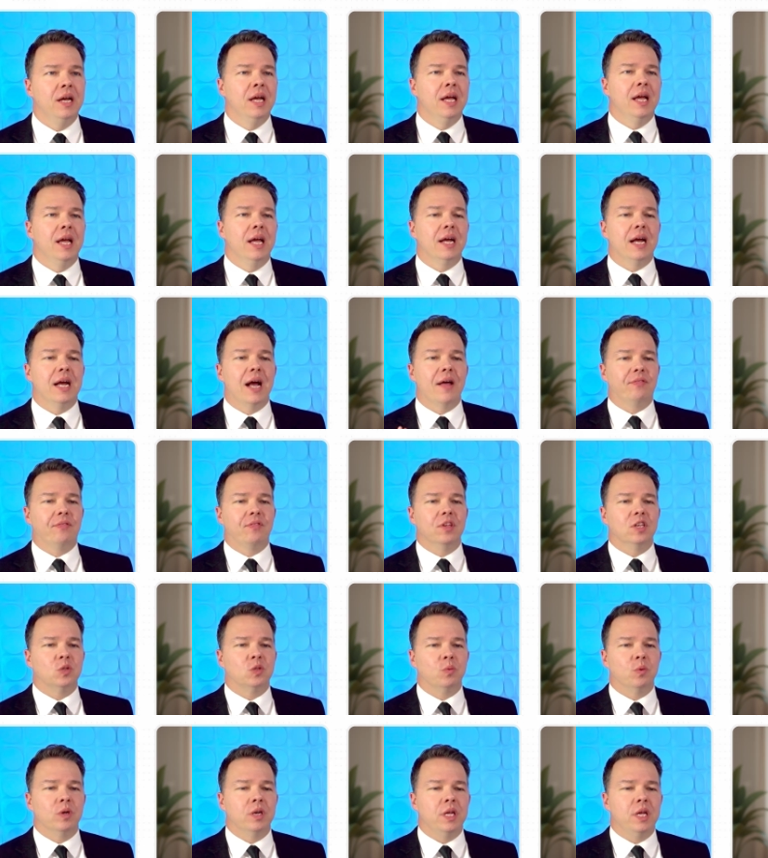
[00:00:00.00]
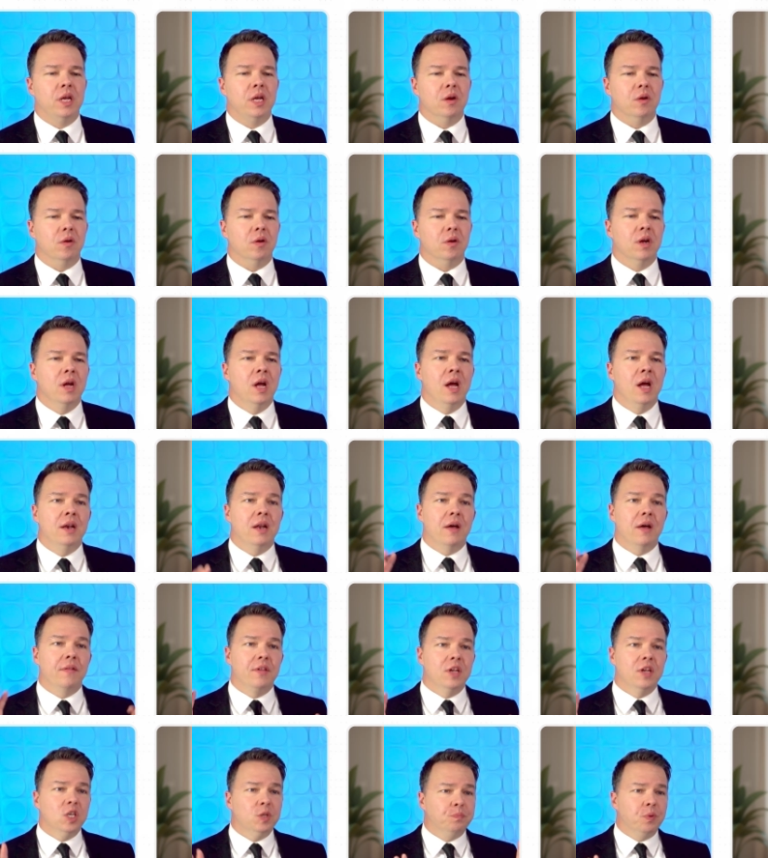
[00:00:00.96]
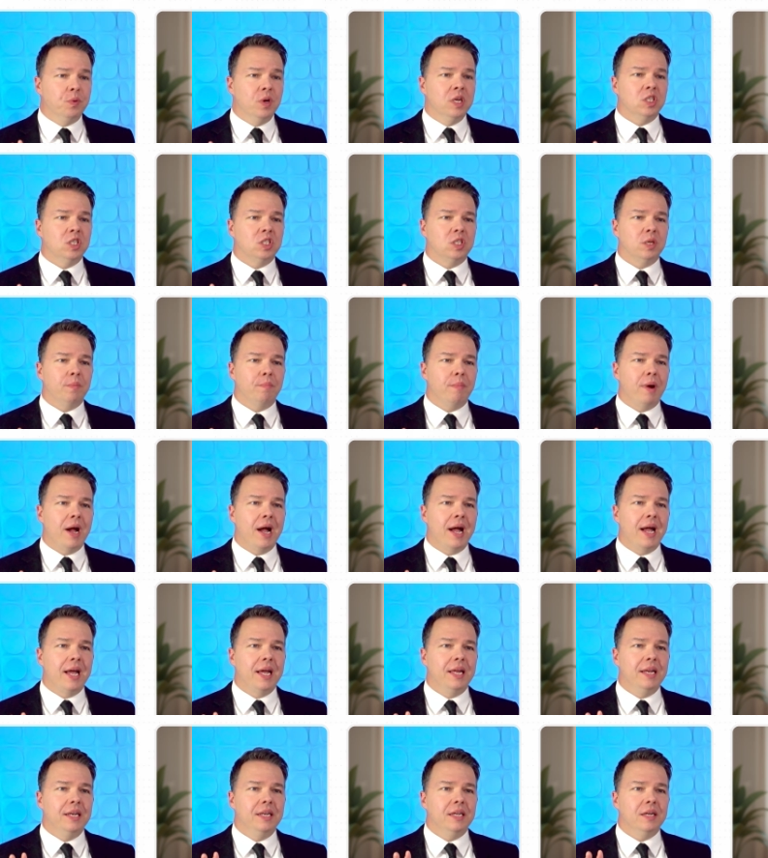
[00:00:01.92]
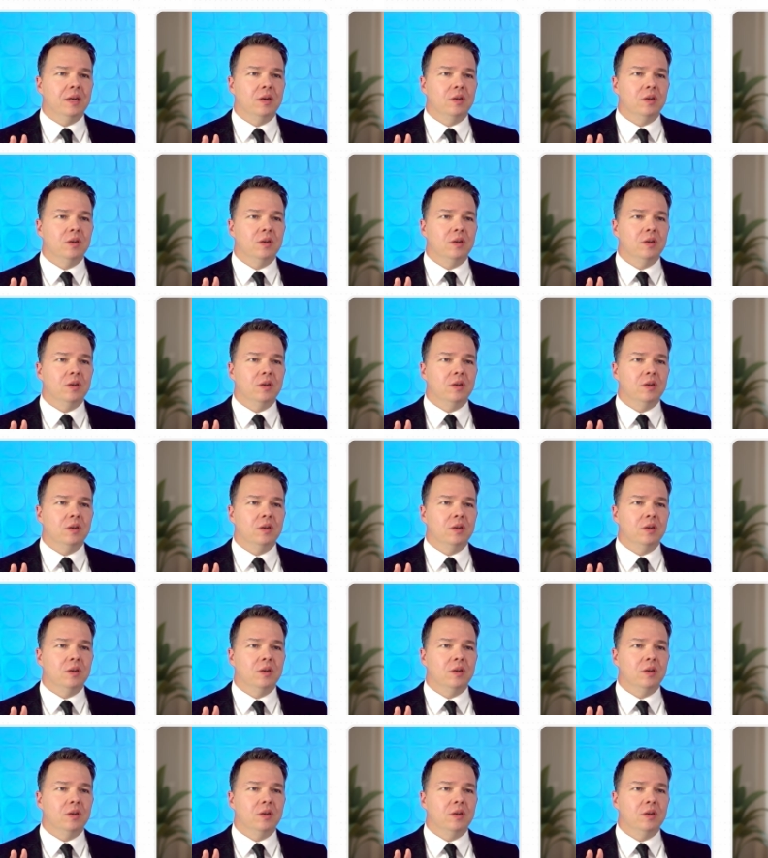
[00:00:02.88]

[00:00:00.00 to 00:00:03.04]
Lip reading: and got this one here. Now this brings to mind